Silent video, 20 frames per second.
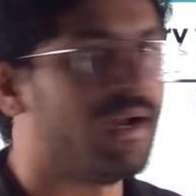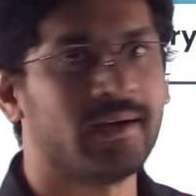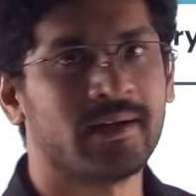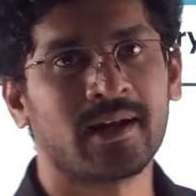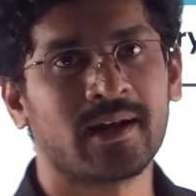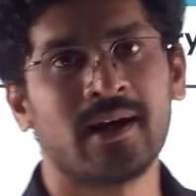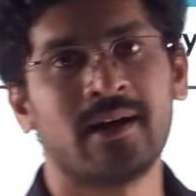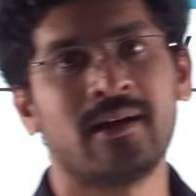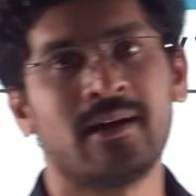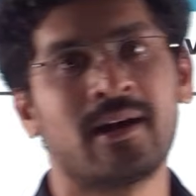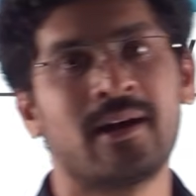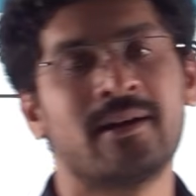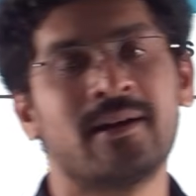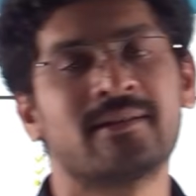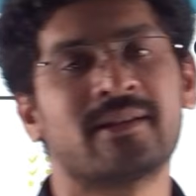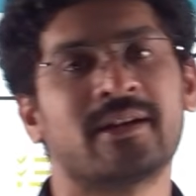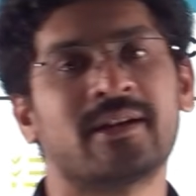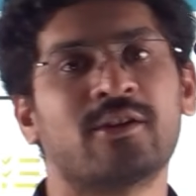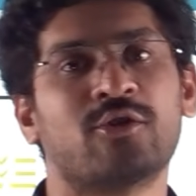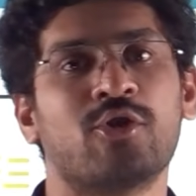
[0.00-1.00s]
under
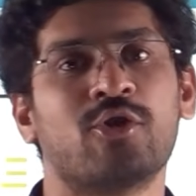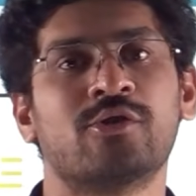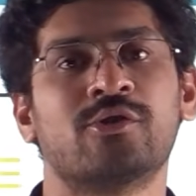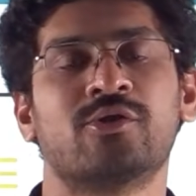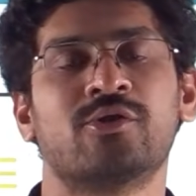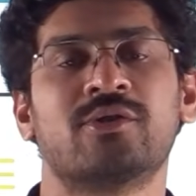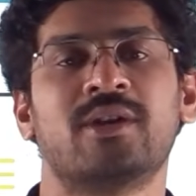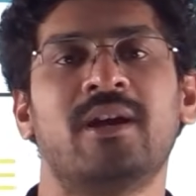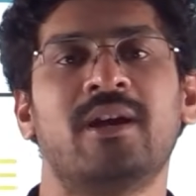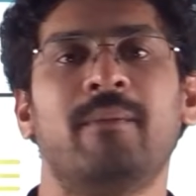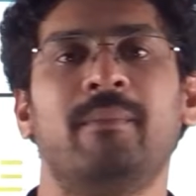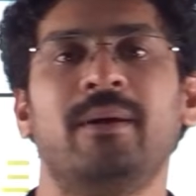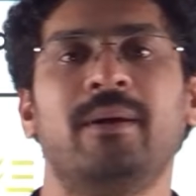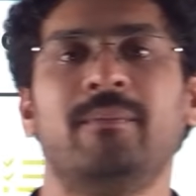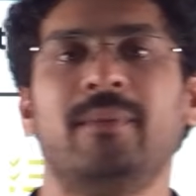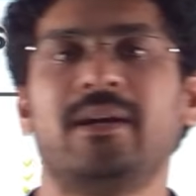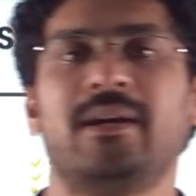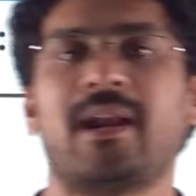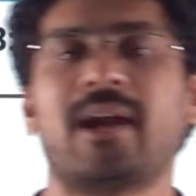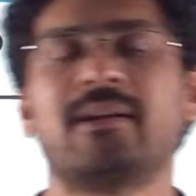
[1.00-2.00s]
102nd Constitutional
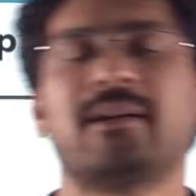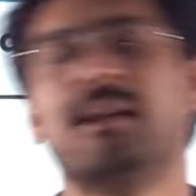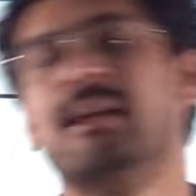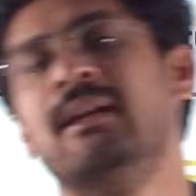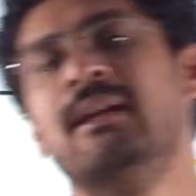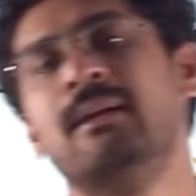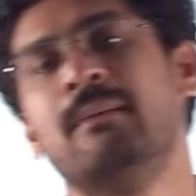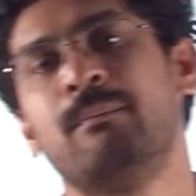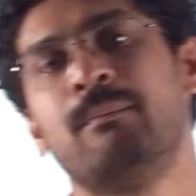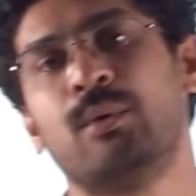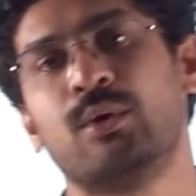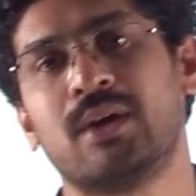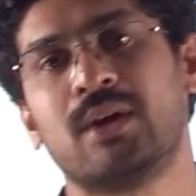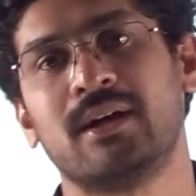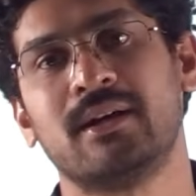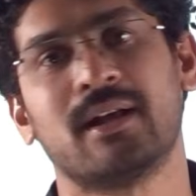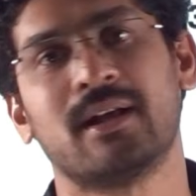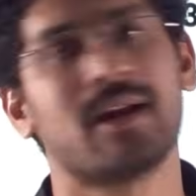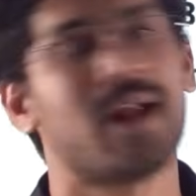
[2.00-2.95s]
Amendment Act put under